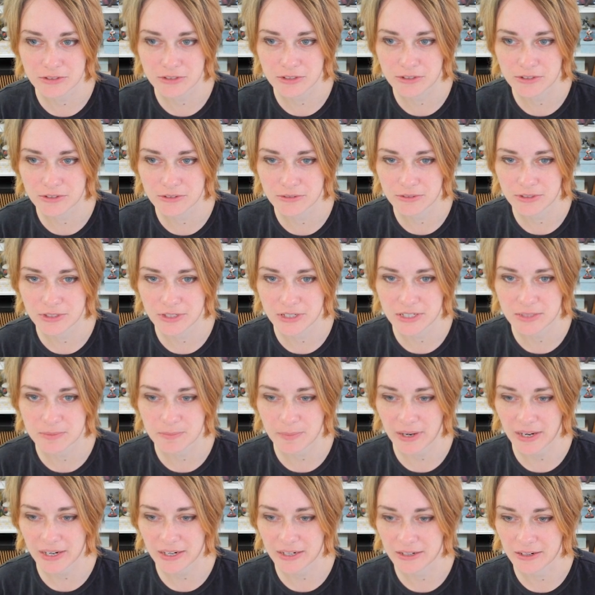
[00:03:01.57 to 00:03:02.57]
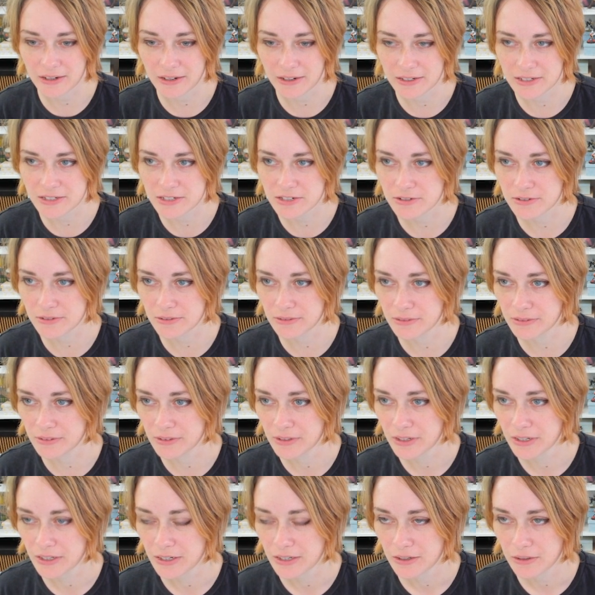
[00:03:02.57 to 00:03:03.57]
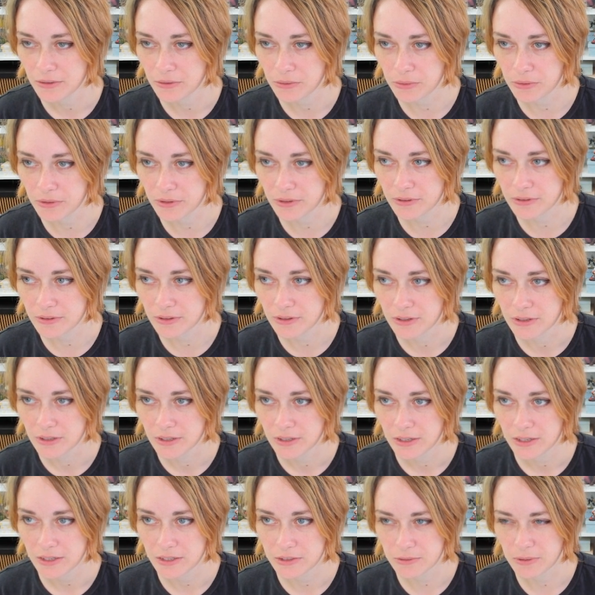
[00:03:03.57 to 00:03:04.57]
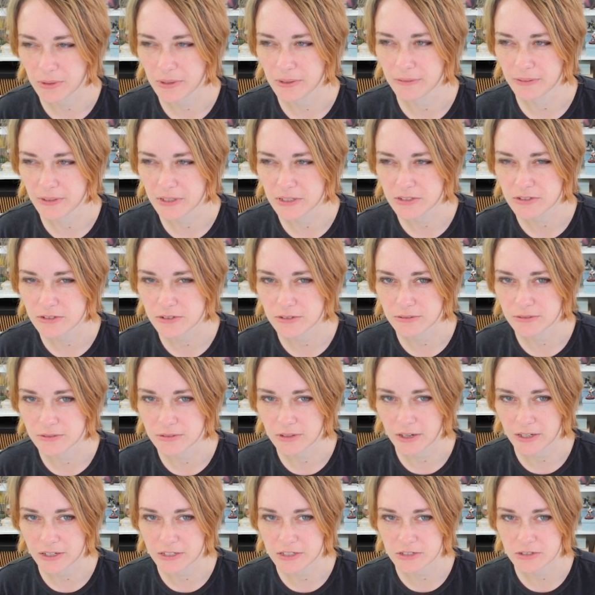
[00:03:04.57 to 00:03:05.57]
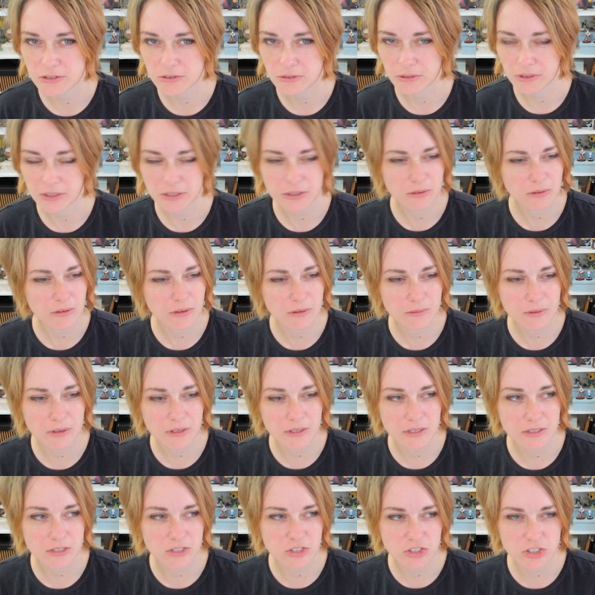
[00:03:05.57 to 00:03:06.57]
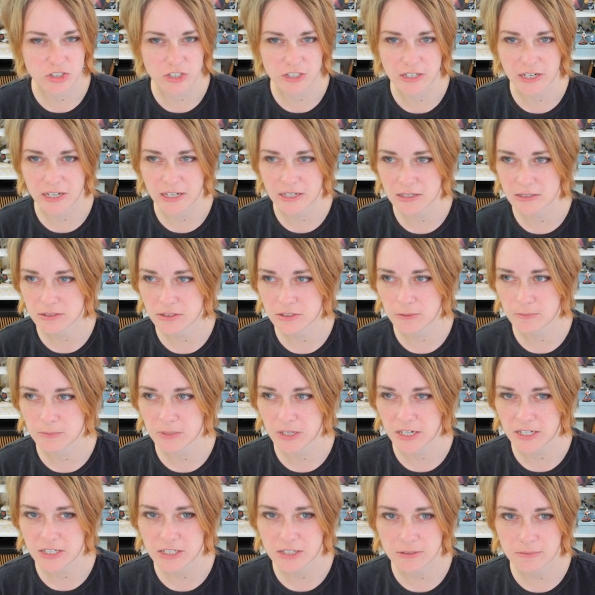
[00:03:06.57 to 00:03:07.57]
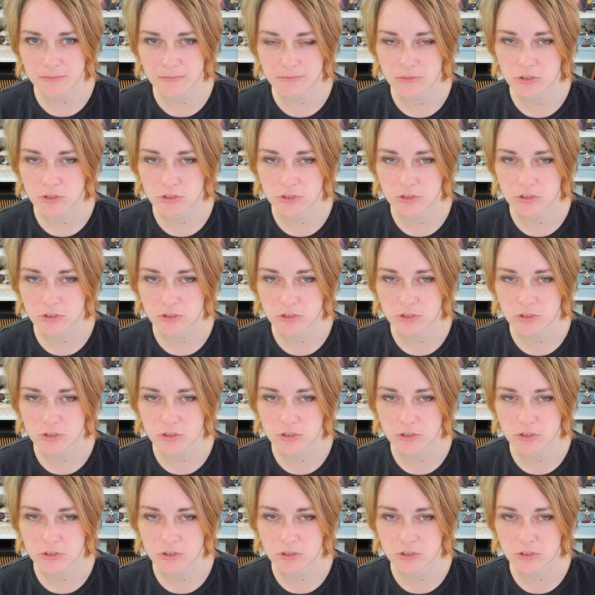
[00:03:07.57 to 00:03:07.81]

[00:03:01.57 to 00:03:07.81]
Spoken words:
to do these back in high school, or equivalent to high school. I don't know what it's, gymnasium?